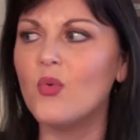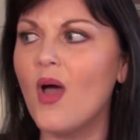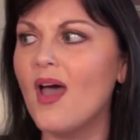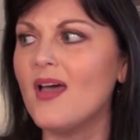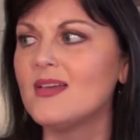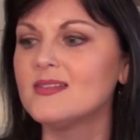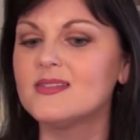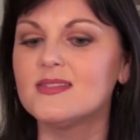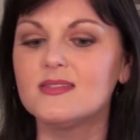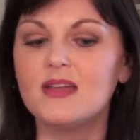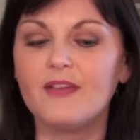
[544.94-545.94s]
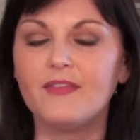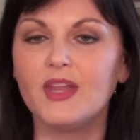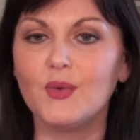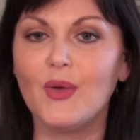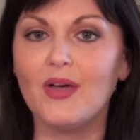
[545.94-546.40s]
was not
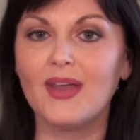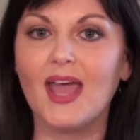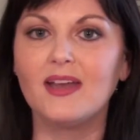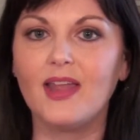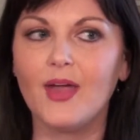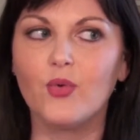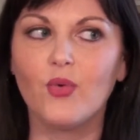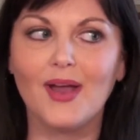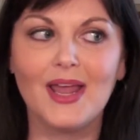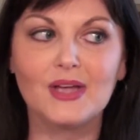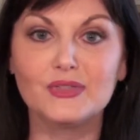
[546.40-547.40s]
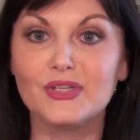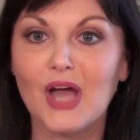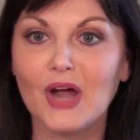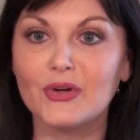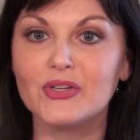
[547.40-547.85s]
feeling well and had to like run out to the
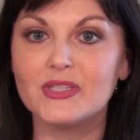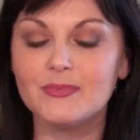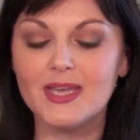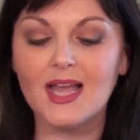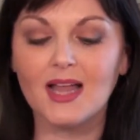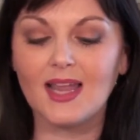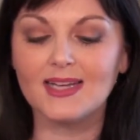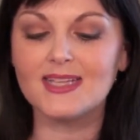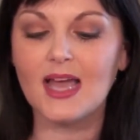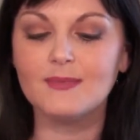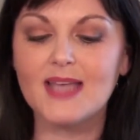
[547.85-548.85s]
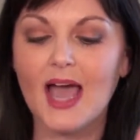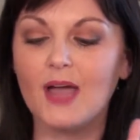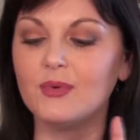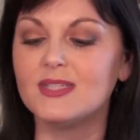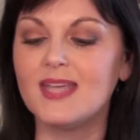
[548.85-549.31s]
doctor or something, a lot of times
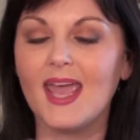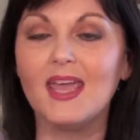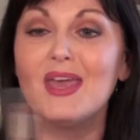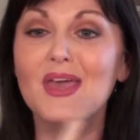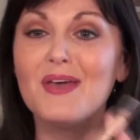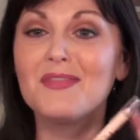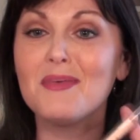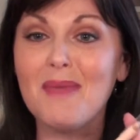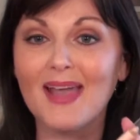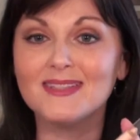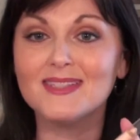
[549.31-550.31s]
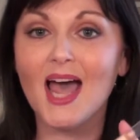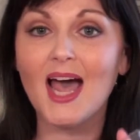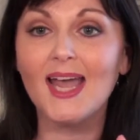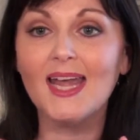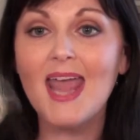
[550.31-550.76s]
I would take the matte
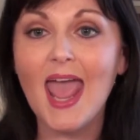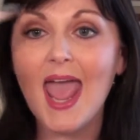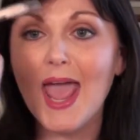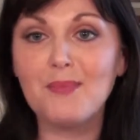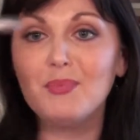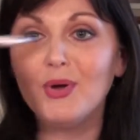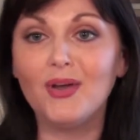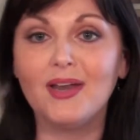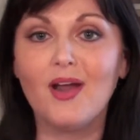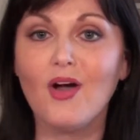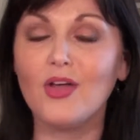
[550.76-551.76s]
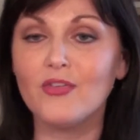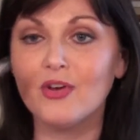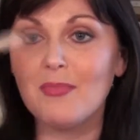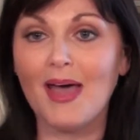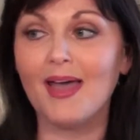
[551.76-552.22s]
side and put it all
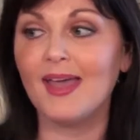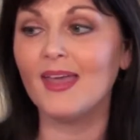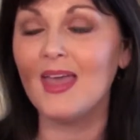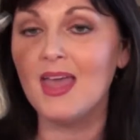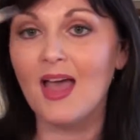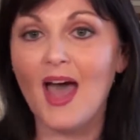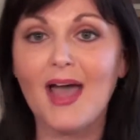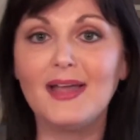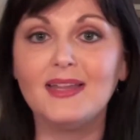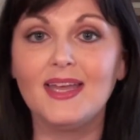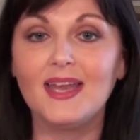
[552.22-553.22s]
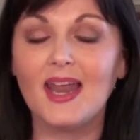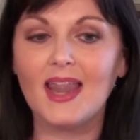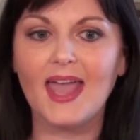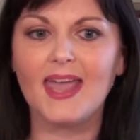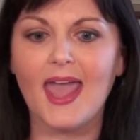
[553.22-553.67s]
over my eyelid
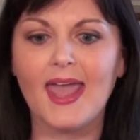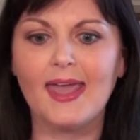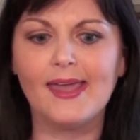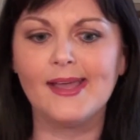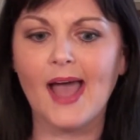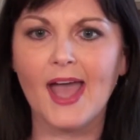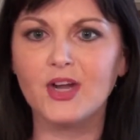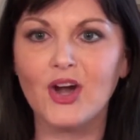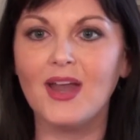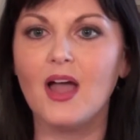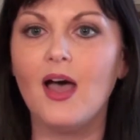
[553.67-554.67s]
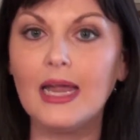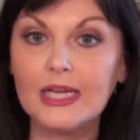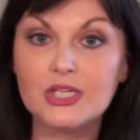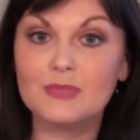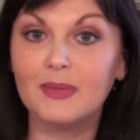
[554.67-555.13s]
like a eye
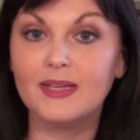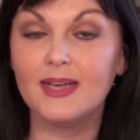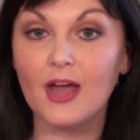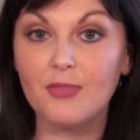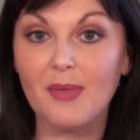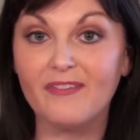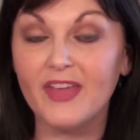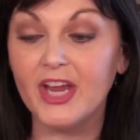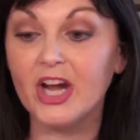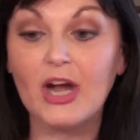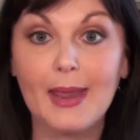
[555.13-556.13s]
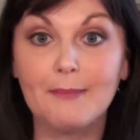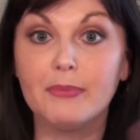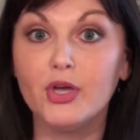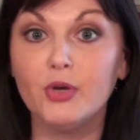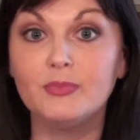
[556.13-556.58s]
crayon and just blend it out with my finger,
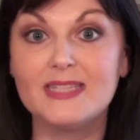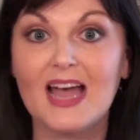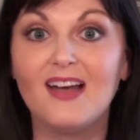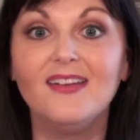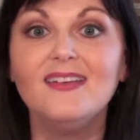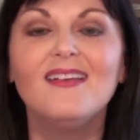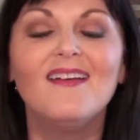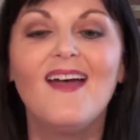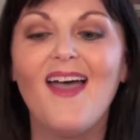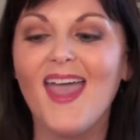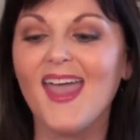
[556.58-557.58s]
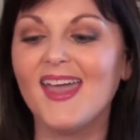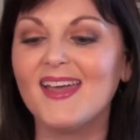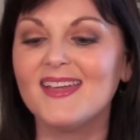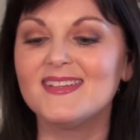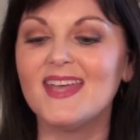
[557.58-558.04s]
and boom, done.
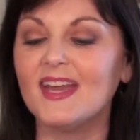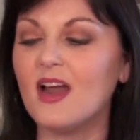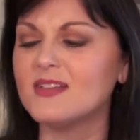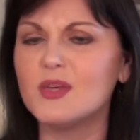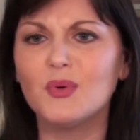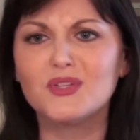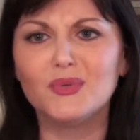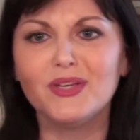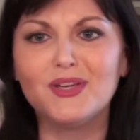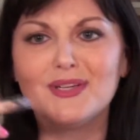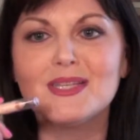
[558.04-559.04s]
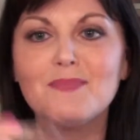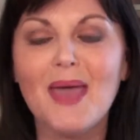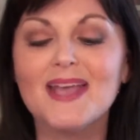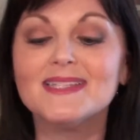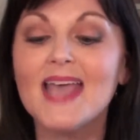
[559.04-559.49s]
And it also works really good as a
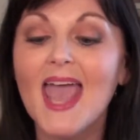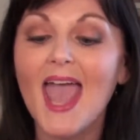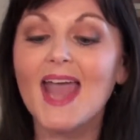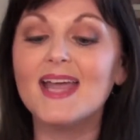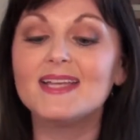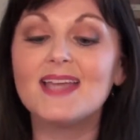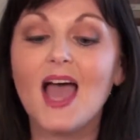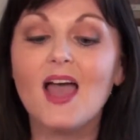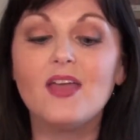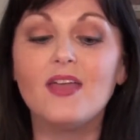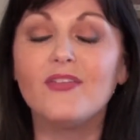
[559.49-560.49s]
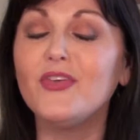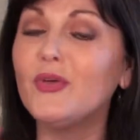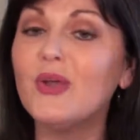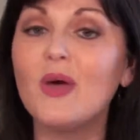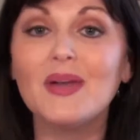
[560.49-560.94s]
base. And if
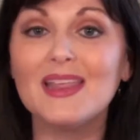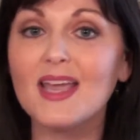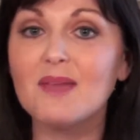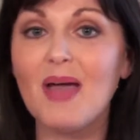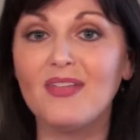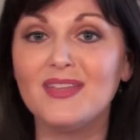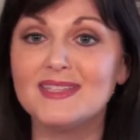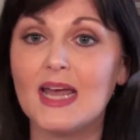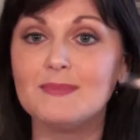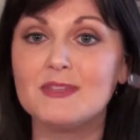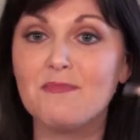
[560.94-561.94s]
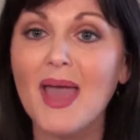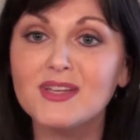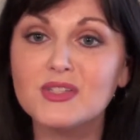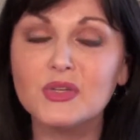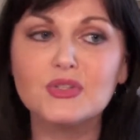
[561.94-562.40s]
you know anything about these types of
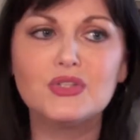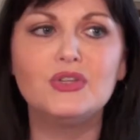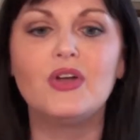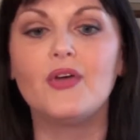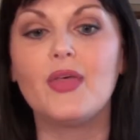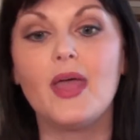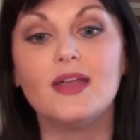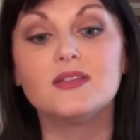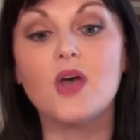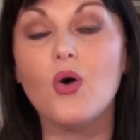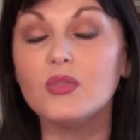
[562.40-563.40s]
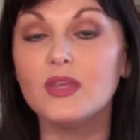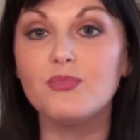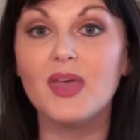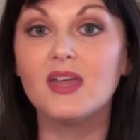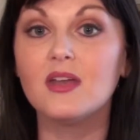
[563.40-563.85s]
pencils, you know that it's
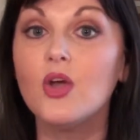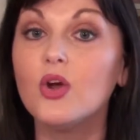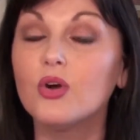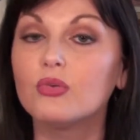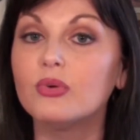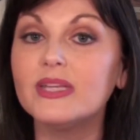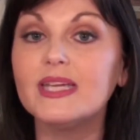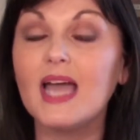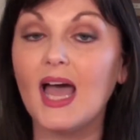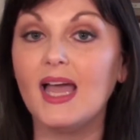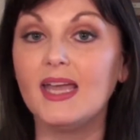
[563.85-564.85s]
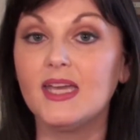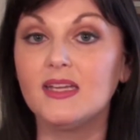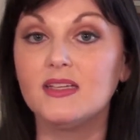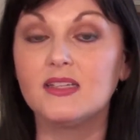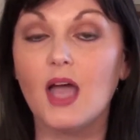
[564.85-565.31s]
only been really
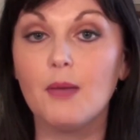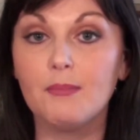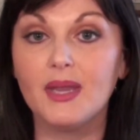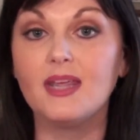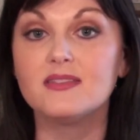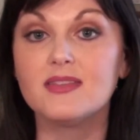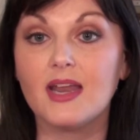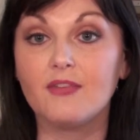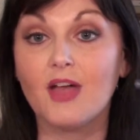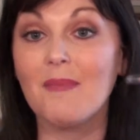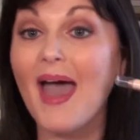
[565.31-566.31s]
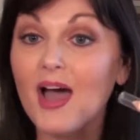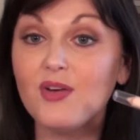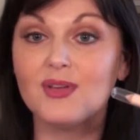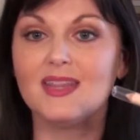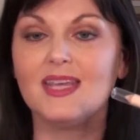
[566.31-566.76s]
high-end companies that have come
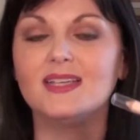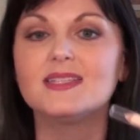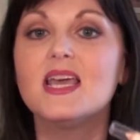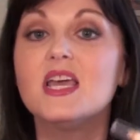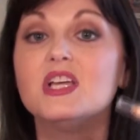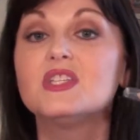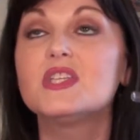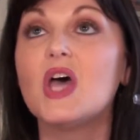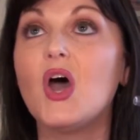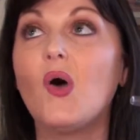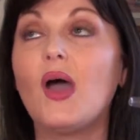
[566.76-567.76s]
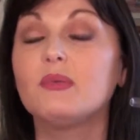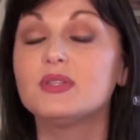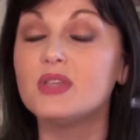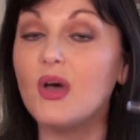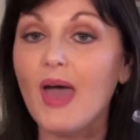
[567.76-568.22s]
out with these. So
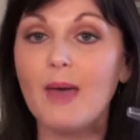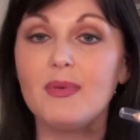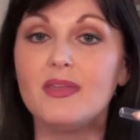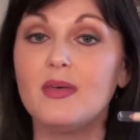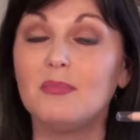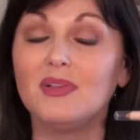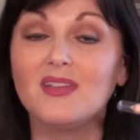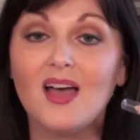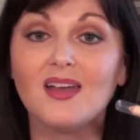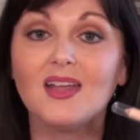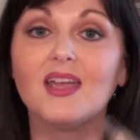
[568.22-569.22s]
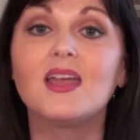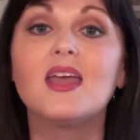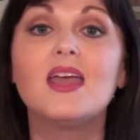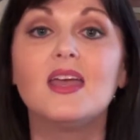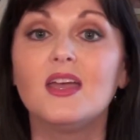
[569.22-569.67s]
I'm so happy that MILANI,
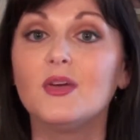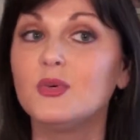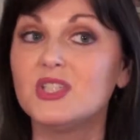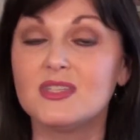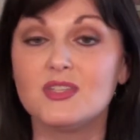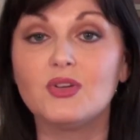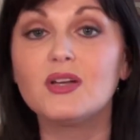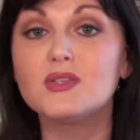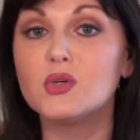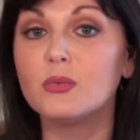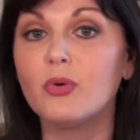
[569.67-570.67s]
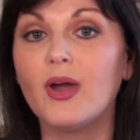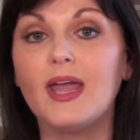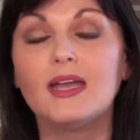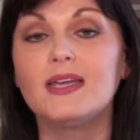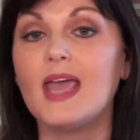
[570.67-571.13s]
which is a drugstore
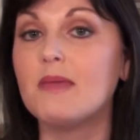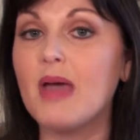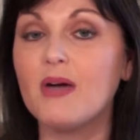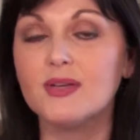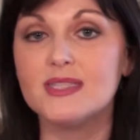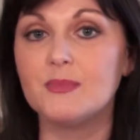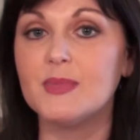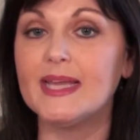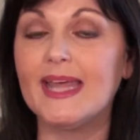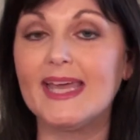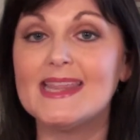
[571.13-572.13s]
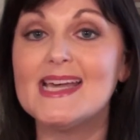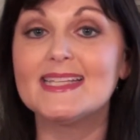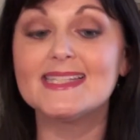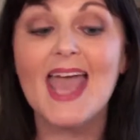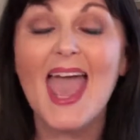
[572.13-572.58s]
brand, came out with something like
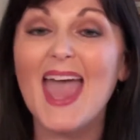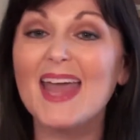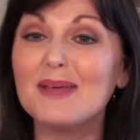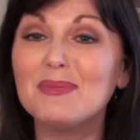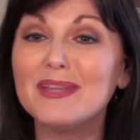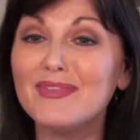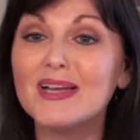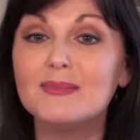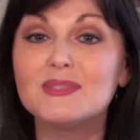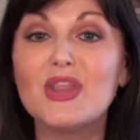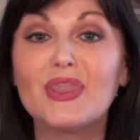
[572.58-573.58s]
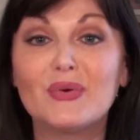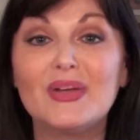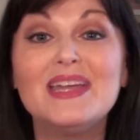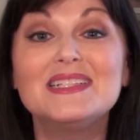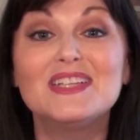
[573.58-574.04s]
this, and I believe it comes in
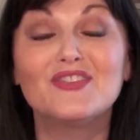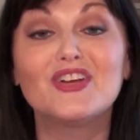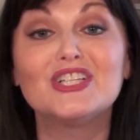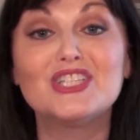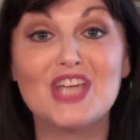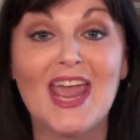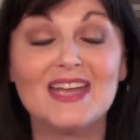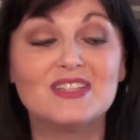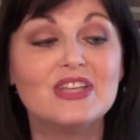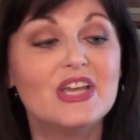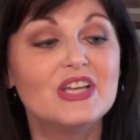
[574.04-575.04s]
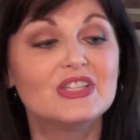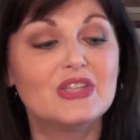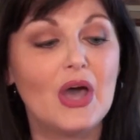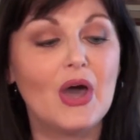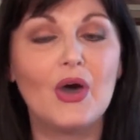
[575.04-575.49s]
3 different shades.
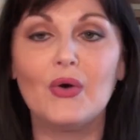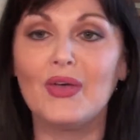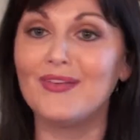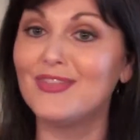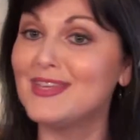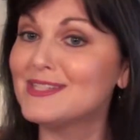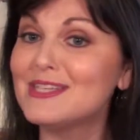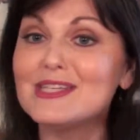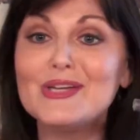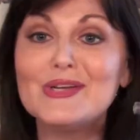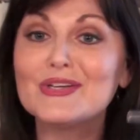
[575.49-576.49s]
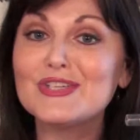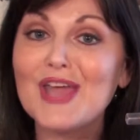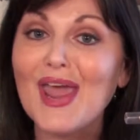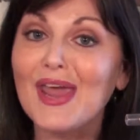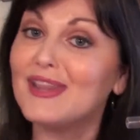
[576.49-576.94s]
So if this isn't your
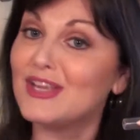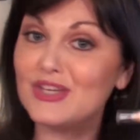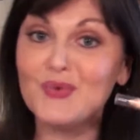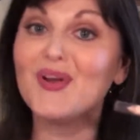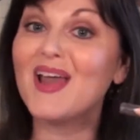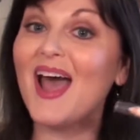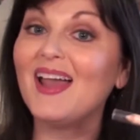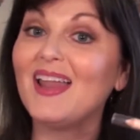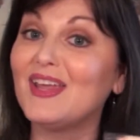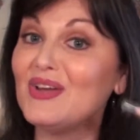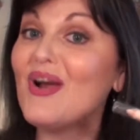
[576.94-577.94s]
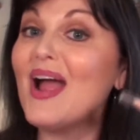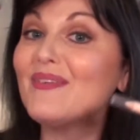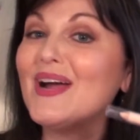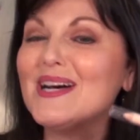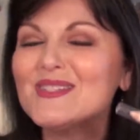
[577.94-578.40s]
shade that you want to highlight your
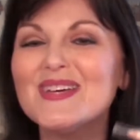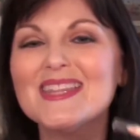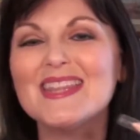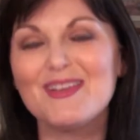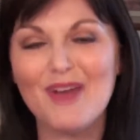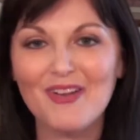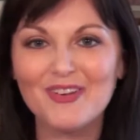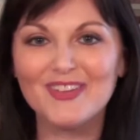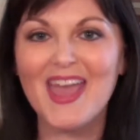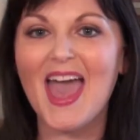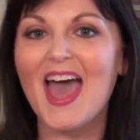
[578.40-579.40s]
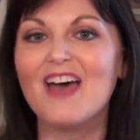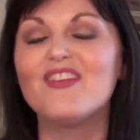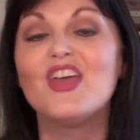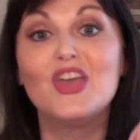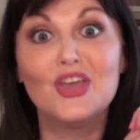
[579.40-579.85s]
eyebrows with, they probably
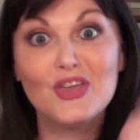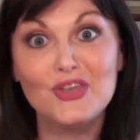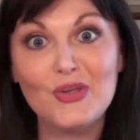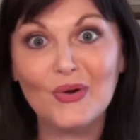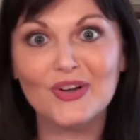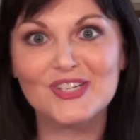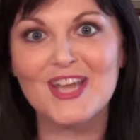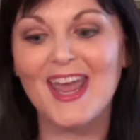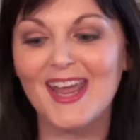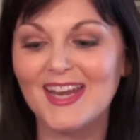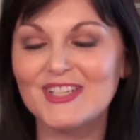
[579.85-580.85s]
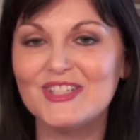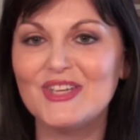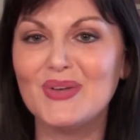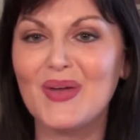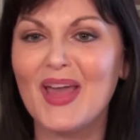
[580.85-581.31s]
have your shade
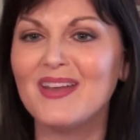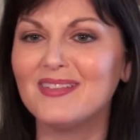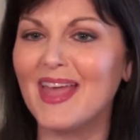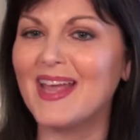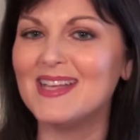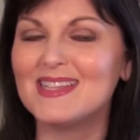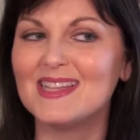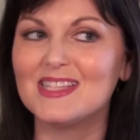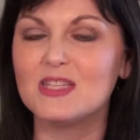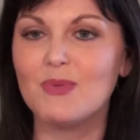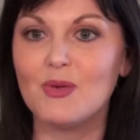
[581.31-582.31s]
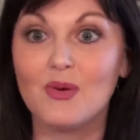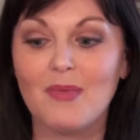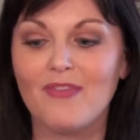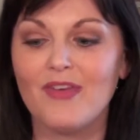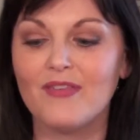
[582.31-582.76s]
too. And like I said, this has been
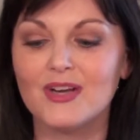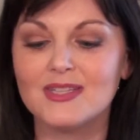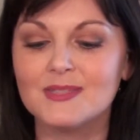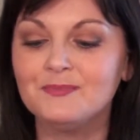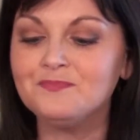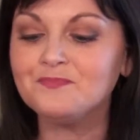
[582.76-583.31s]
one of my favorites.